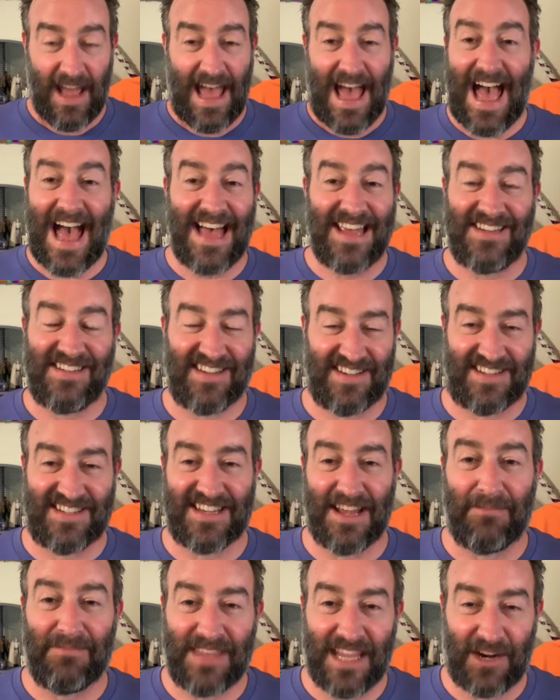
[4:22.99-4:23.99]
has
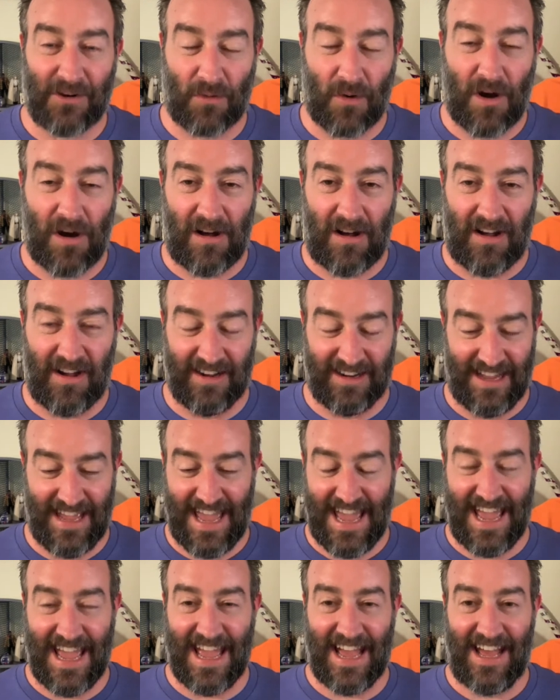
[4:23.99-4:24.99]
something wrong
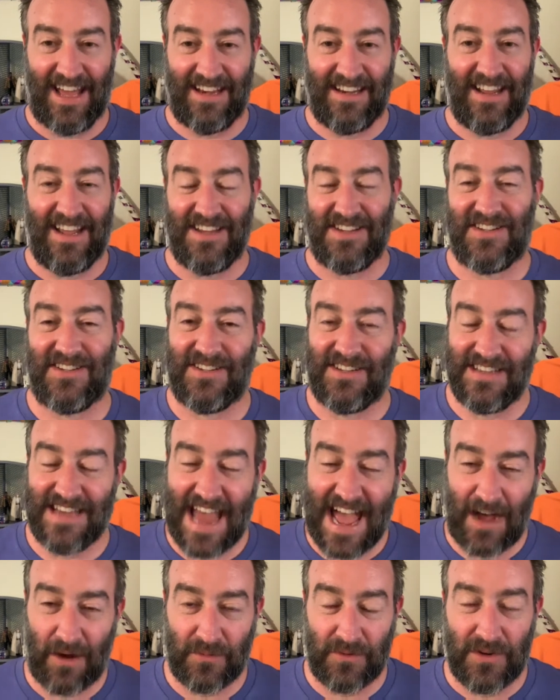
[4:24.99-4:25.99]
and is
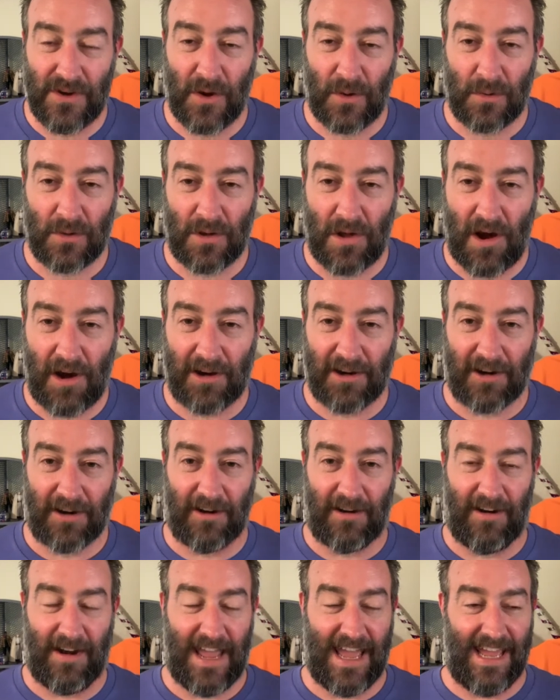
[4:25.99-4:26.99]
now no
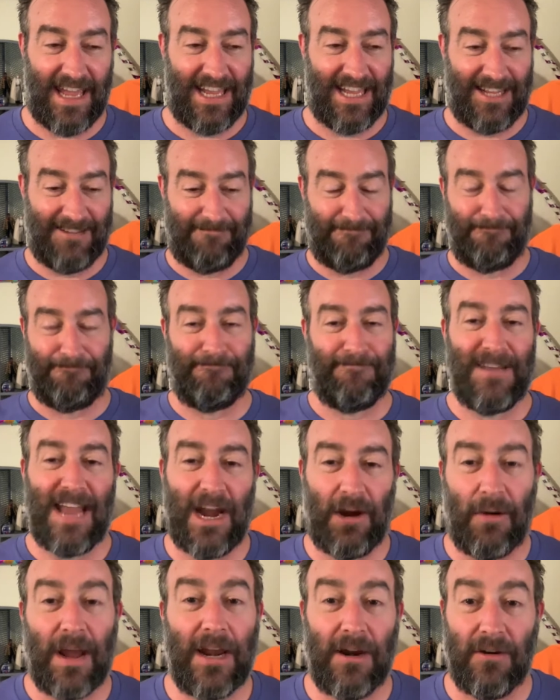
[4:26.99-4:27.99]
longer a
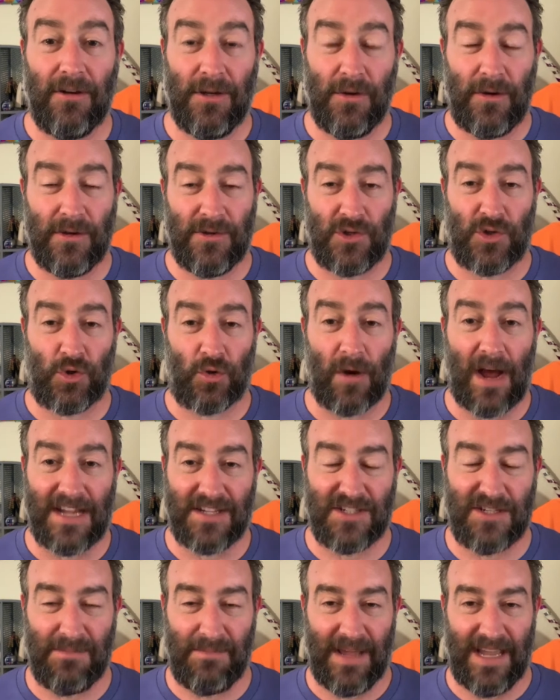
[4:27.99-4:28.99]
narrator you can
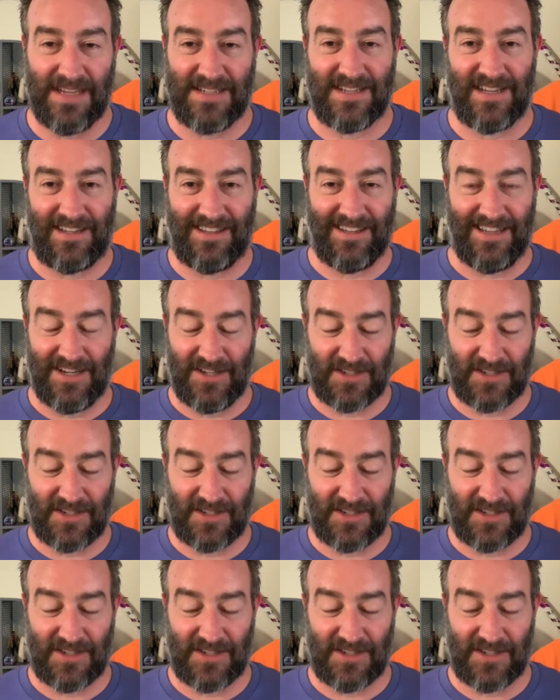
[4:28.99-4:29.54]
trust, basically.